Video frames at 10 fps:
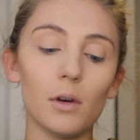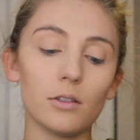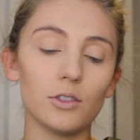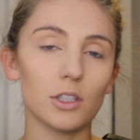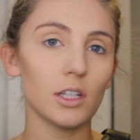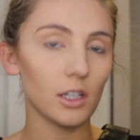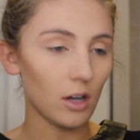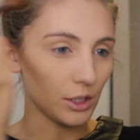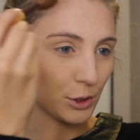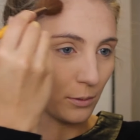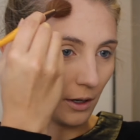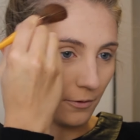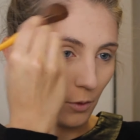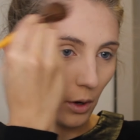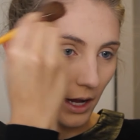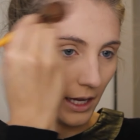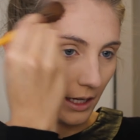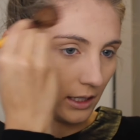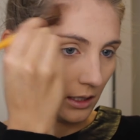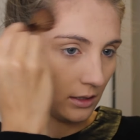also just going to contour my
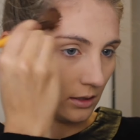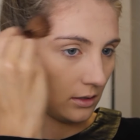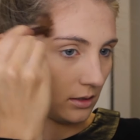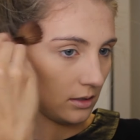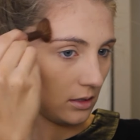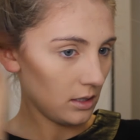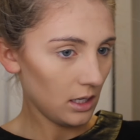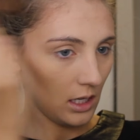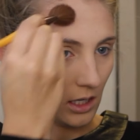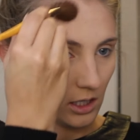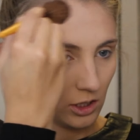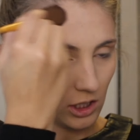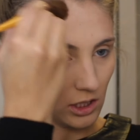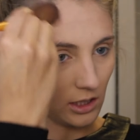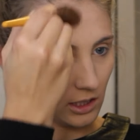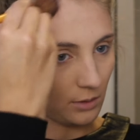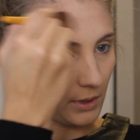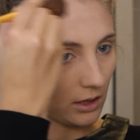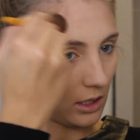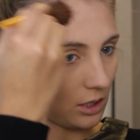forehead, just a little
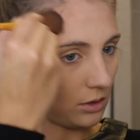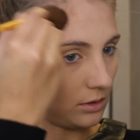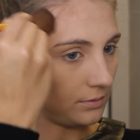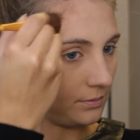bit though.